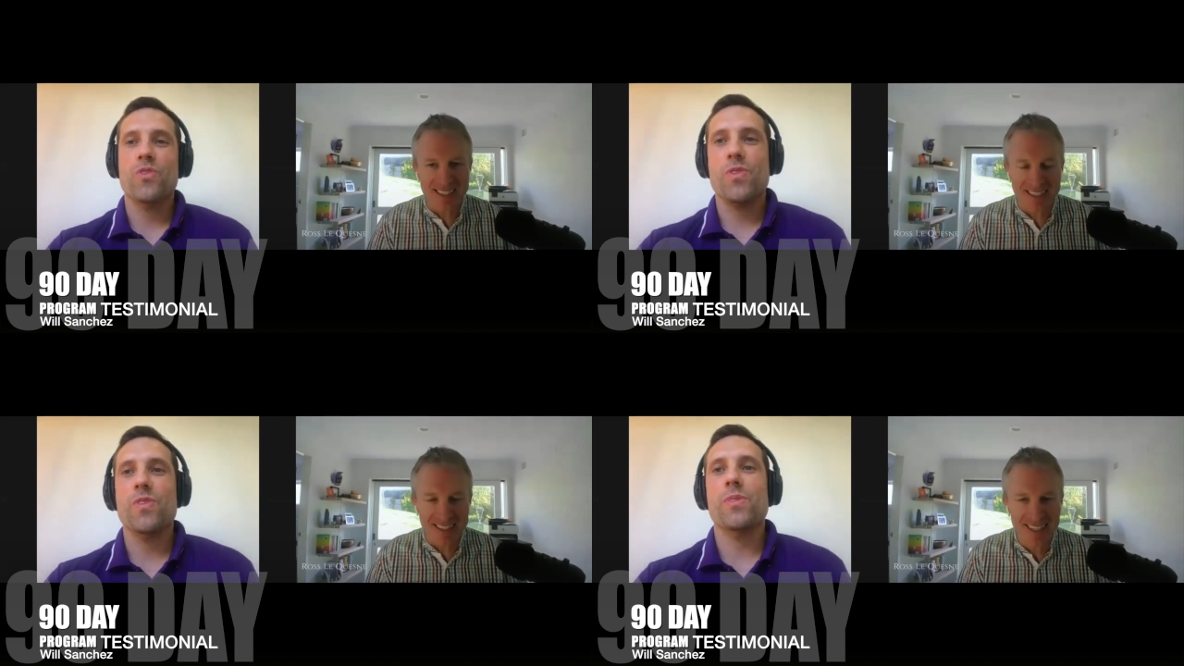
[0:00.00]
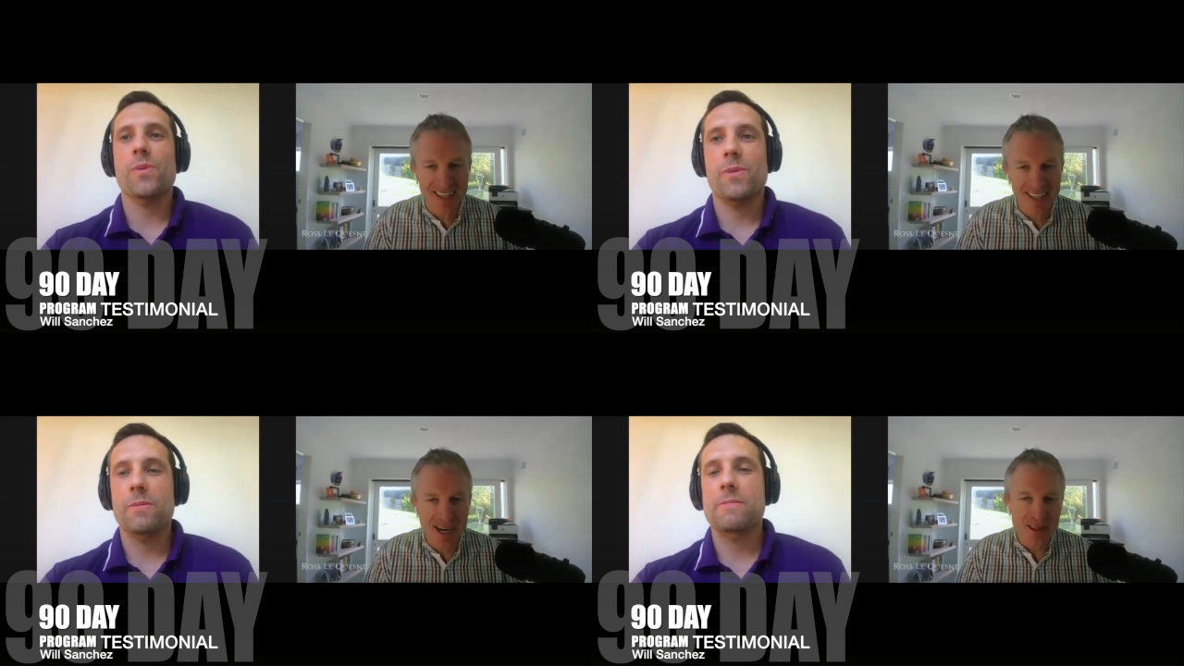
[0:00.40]
Speaker 1: And
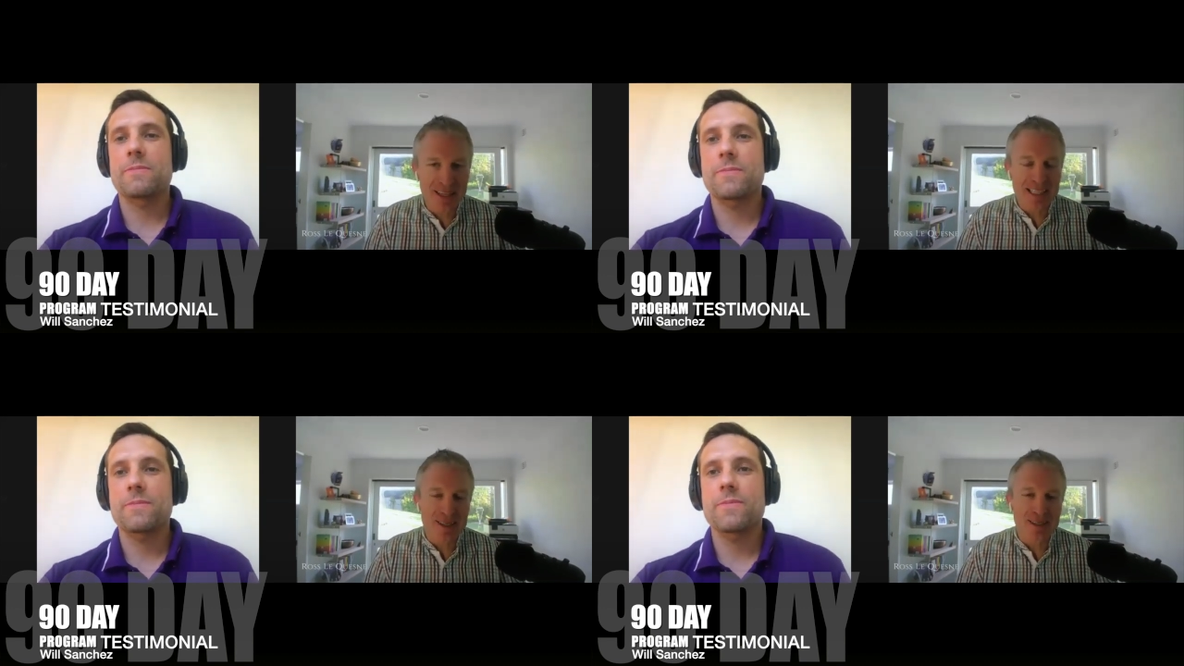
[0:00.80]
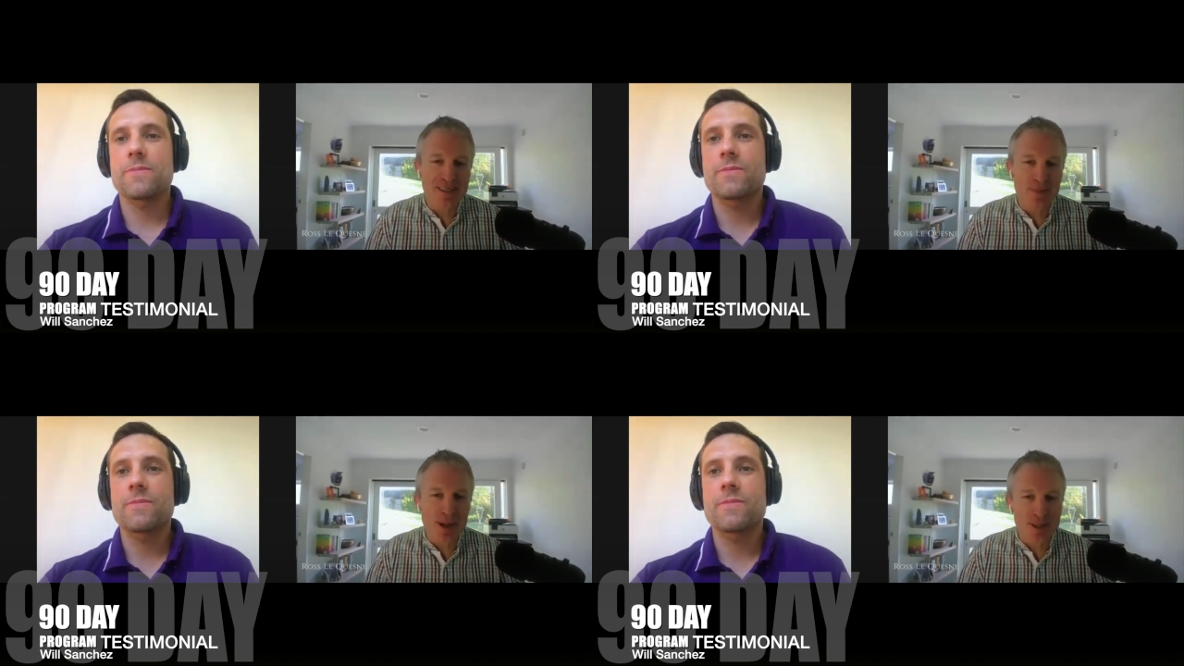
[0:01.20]
I think you
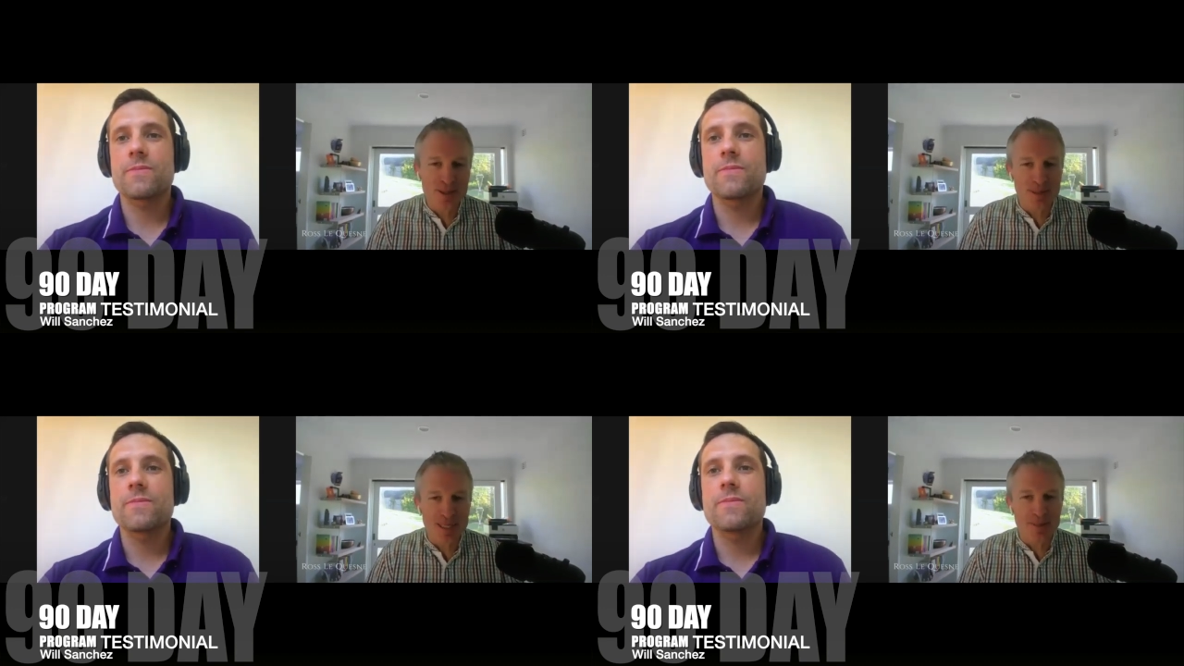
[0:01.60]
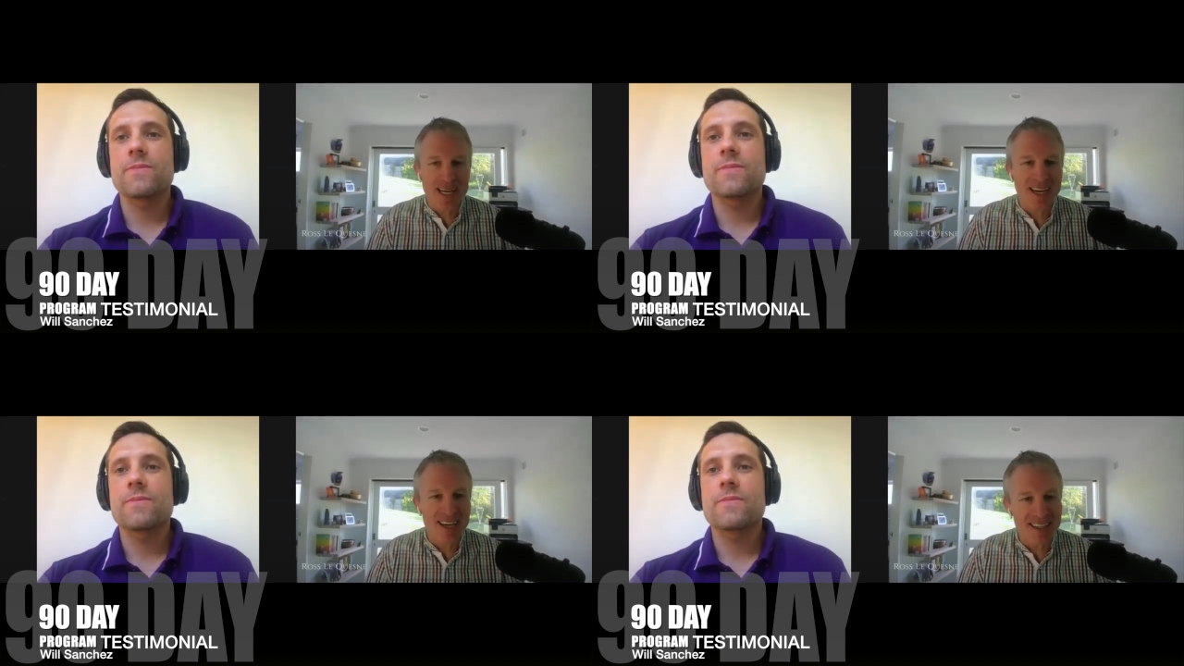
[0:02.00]
spoke to me
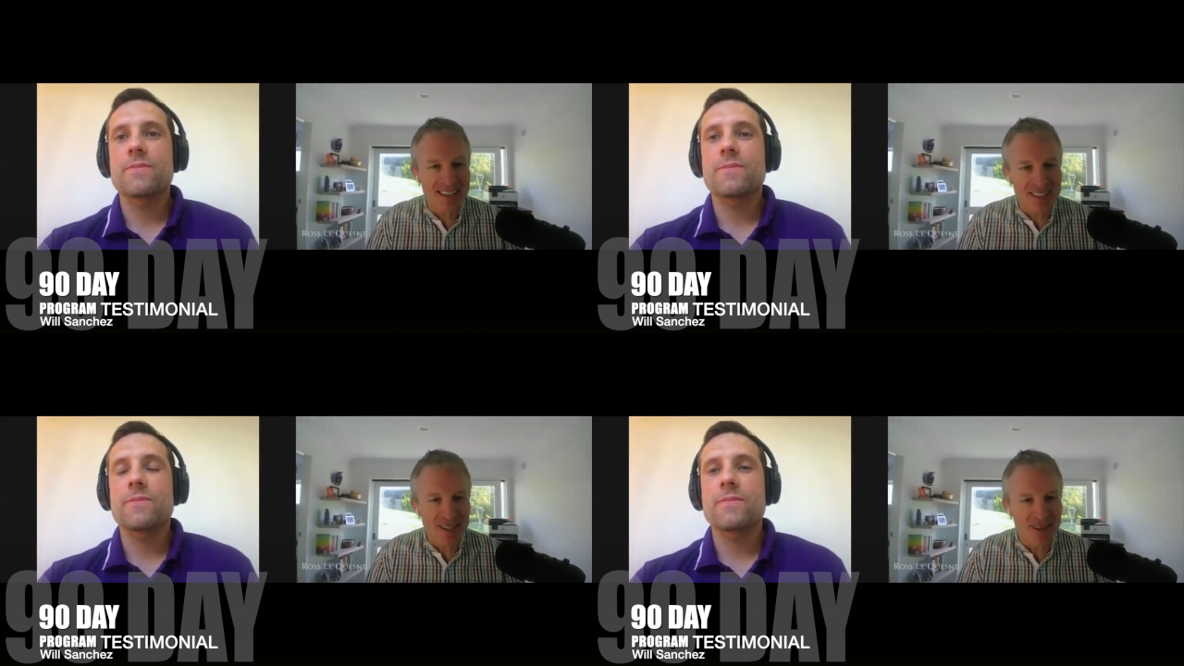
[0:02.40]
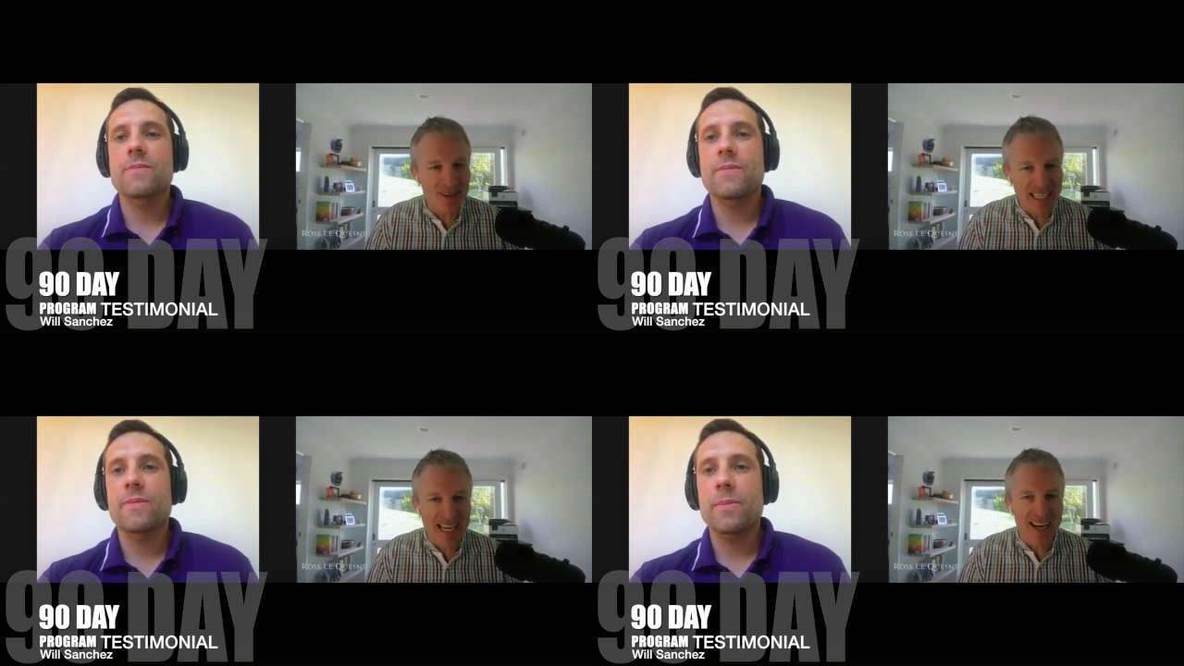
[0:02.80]
about, you know,
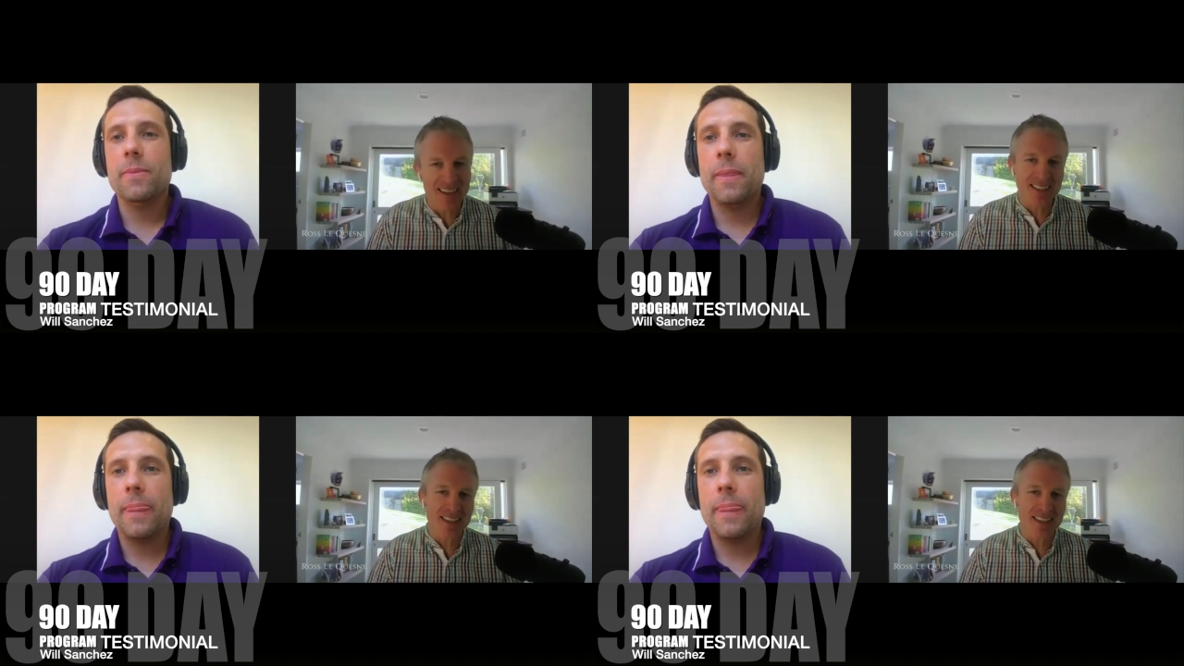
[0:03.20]
an accountant.